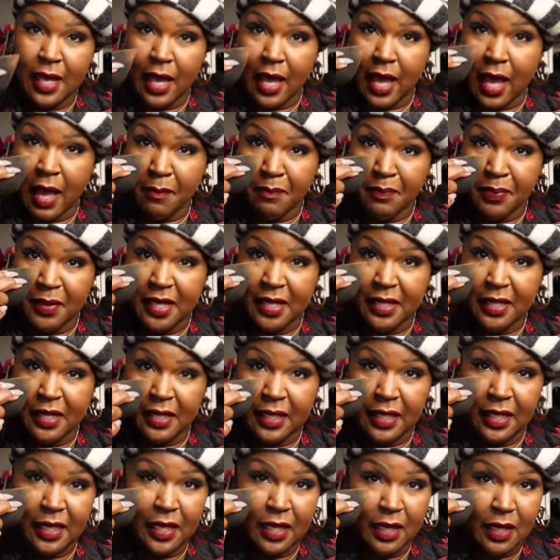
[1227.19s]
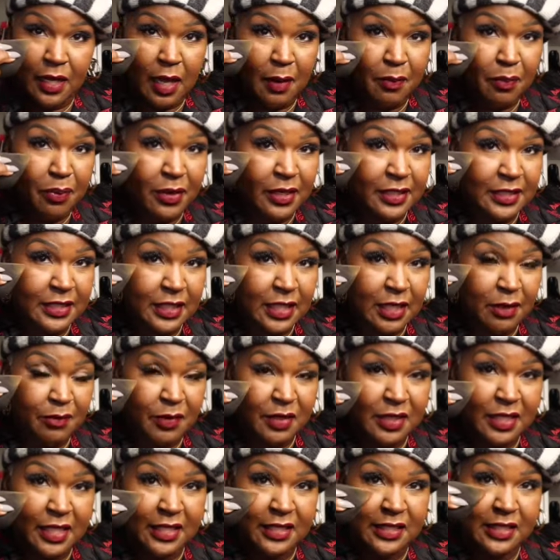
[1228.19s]
I beat it in. I press it in
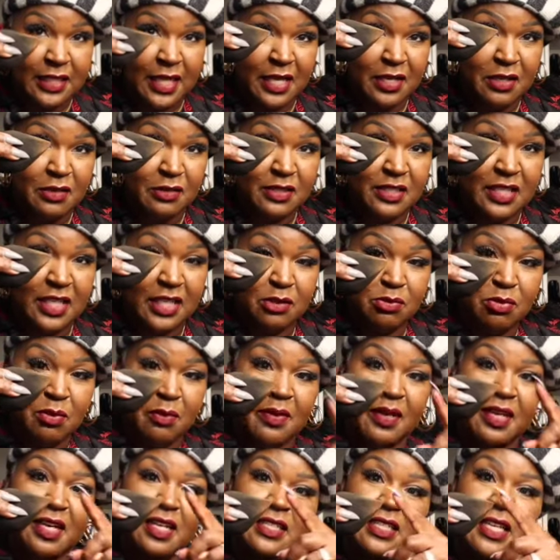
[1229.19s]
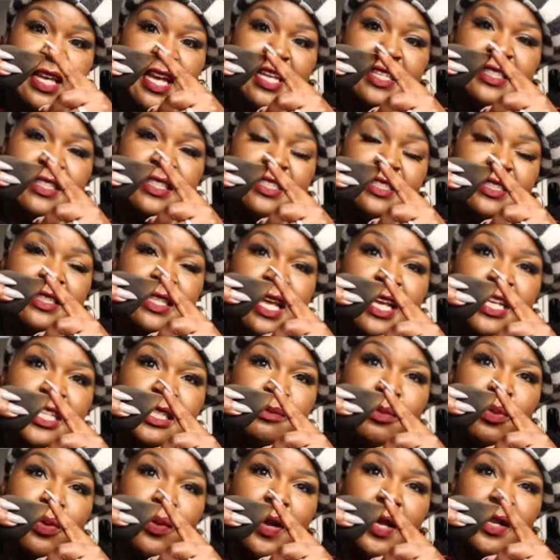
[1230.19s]
with this, and I use this one because it has this nice
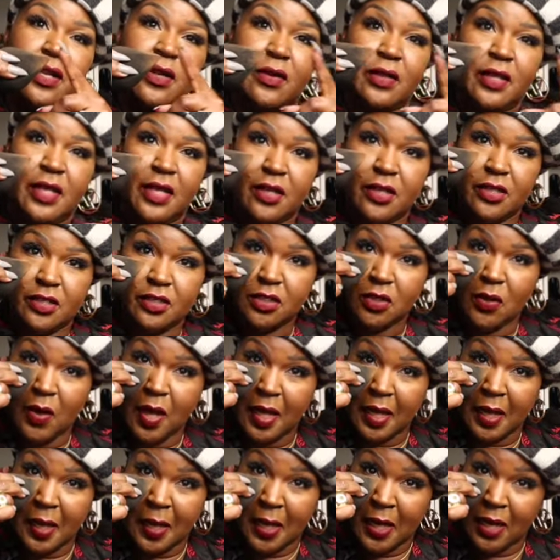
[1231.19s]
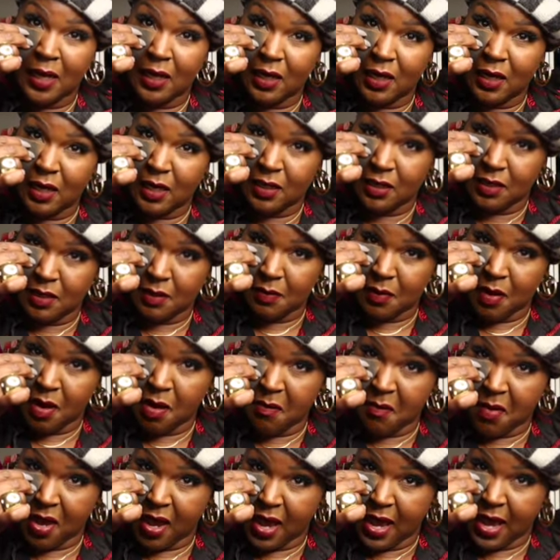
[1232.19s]
point on here, so I can get in
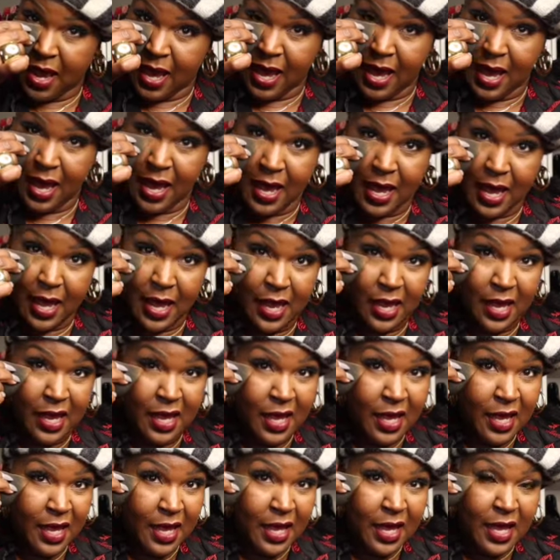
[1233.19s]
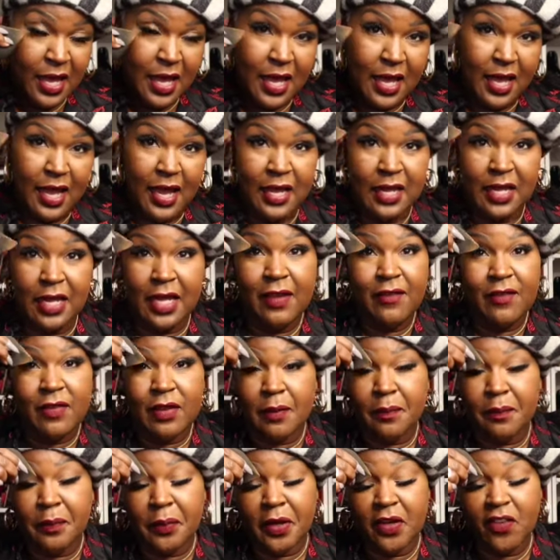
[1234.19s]
my eye and even
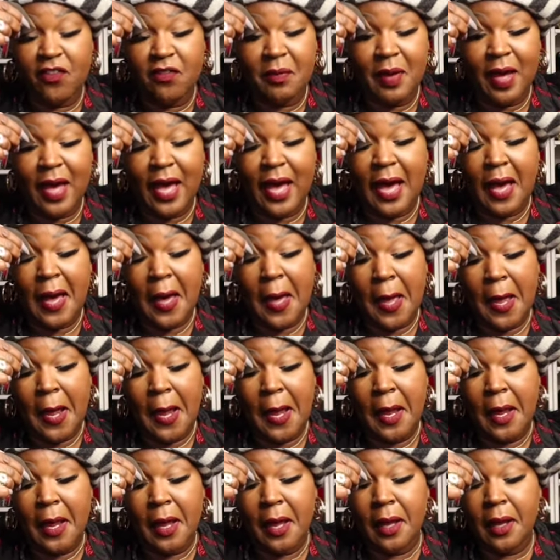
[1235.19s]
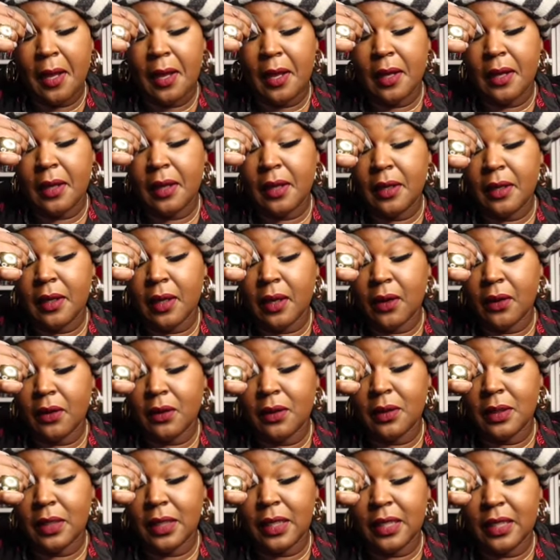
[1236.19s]
above my eye. You
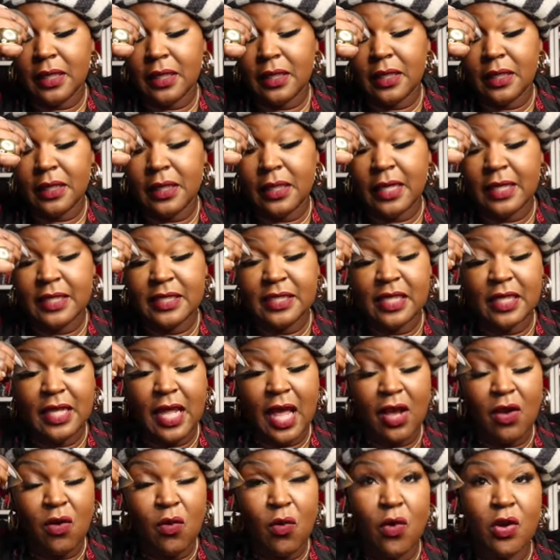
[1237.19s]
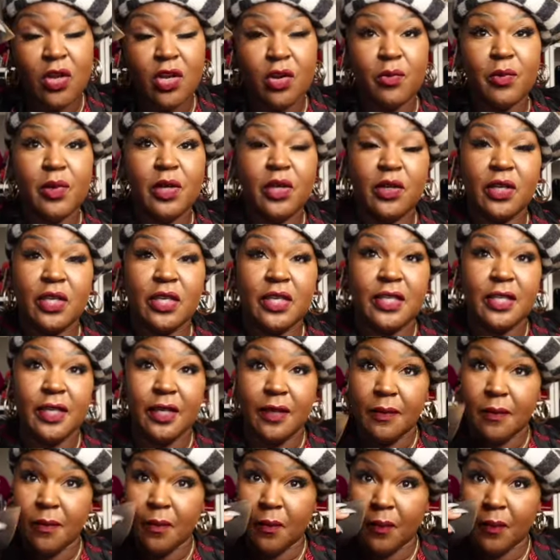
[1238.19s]
know, it gets in that corner real good.